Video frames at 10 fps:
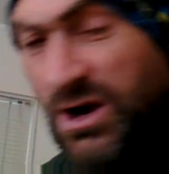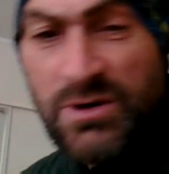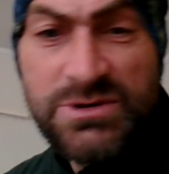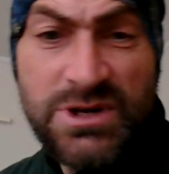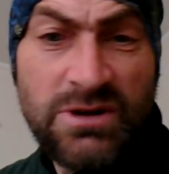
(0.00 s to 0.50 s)

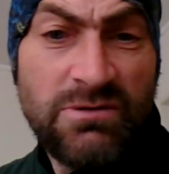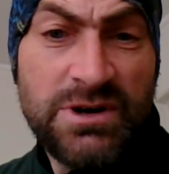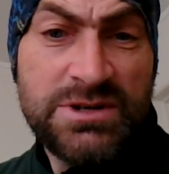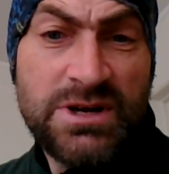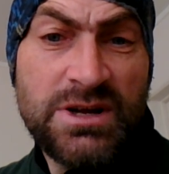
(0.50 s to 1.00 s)
just gonna
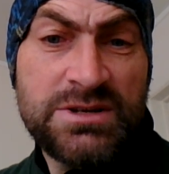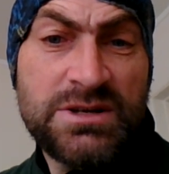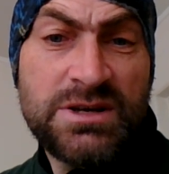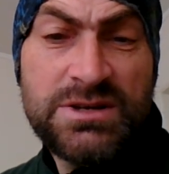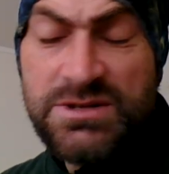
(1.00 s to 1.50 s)
read it as
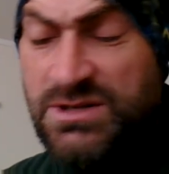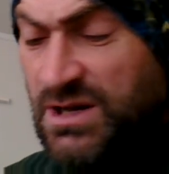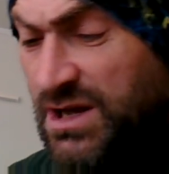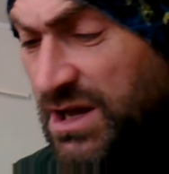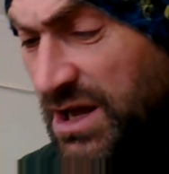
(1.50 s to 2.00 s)
it is,
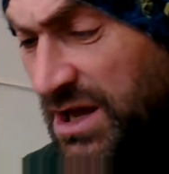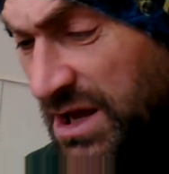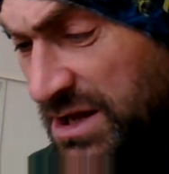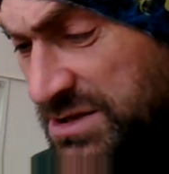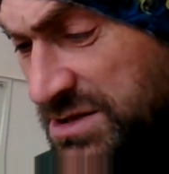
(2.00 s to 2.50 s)

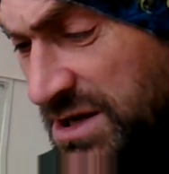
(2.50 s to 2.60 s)
and